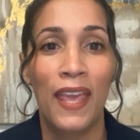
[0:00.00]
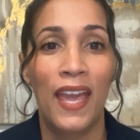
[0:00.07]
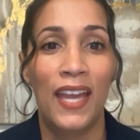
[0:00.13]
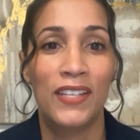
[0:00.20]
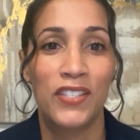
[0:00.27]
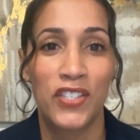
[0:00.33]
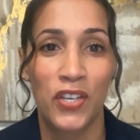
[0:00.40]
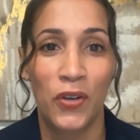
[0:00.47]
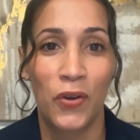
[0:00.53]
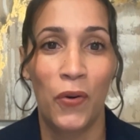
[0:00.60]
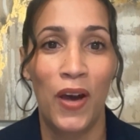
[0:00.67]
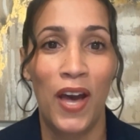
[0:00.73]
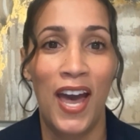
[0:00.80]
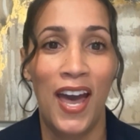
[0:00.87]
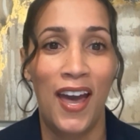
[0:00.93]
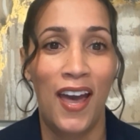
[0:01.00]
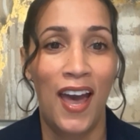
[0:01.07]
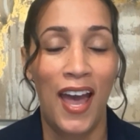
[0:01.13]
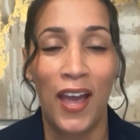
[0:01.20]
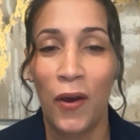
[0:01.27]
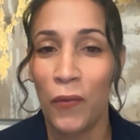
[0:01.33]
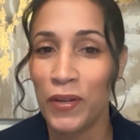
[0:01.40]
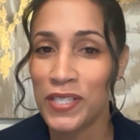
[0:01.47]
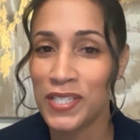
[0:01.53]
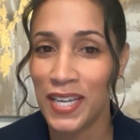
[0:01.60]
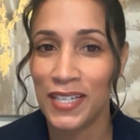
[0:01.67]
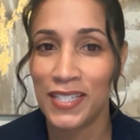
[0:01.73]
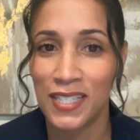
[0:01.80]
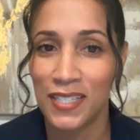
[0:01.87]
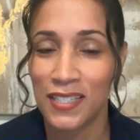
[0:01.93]
And so I always
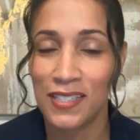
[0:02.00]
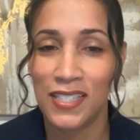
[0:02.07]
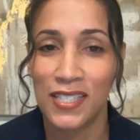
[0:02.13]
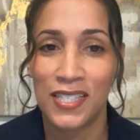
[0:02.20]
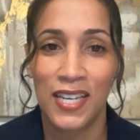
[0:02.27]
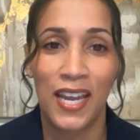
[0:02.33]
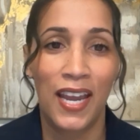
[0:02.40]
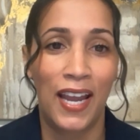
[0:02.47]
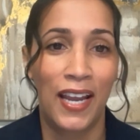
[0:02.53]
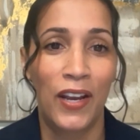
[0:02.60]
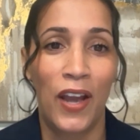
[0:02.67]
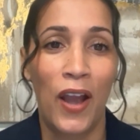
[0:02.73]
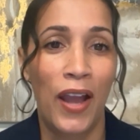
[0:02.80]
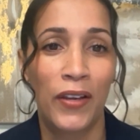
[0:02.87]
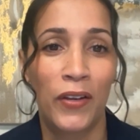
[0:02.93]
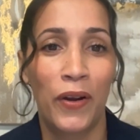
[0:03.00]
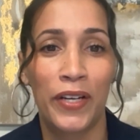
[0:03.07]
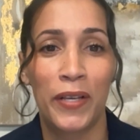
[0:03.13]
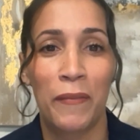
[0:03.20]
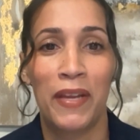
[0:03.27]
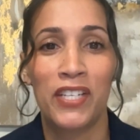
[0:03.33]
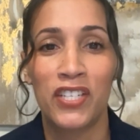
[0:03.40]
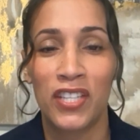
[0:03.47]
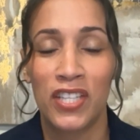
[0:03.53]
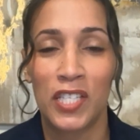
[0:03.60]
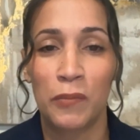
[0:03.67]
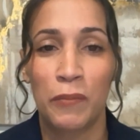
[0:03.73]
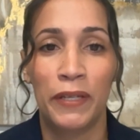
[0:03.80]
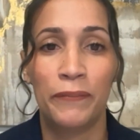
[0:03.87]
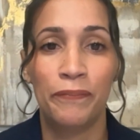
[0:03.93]
like to say, I know I already mentioned this,
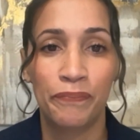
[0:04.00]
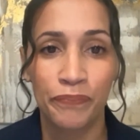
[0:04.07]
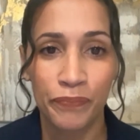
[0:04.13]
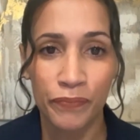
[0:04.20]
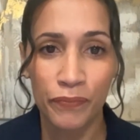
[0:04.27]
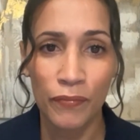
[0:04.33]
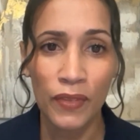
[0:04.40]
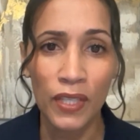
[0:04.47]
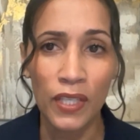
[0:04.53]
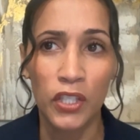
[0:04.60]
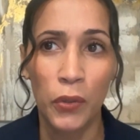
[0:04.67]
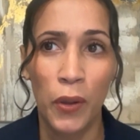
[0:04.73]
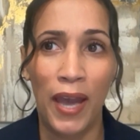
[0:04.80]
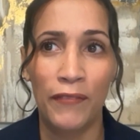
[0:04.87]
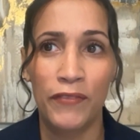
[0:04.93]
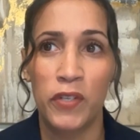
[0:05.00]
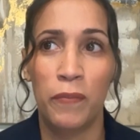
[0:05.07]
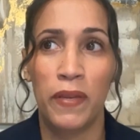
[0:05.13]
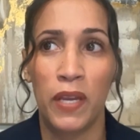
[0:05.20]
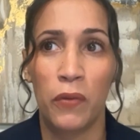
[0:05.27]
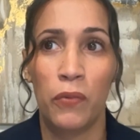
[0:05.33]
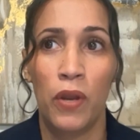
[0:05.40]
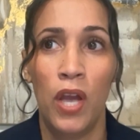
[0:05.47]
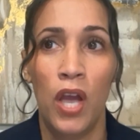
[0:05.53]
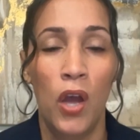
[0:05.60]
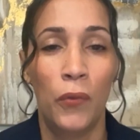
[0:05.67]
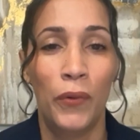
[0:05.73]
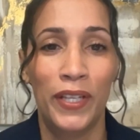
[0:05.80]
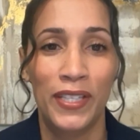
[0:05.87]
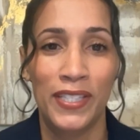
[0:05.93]
but you have to be
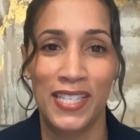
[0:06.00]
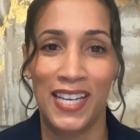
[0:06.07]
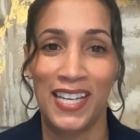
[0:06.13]
realistic.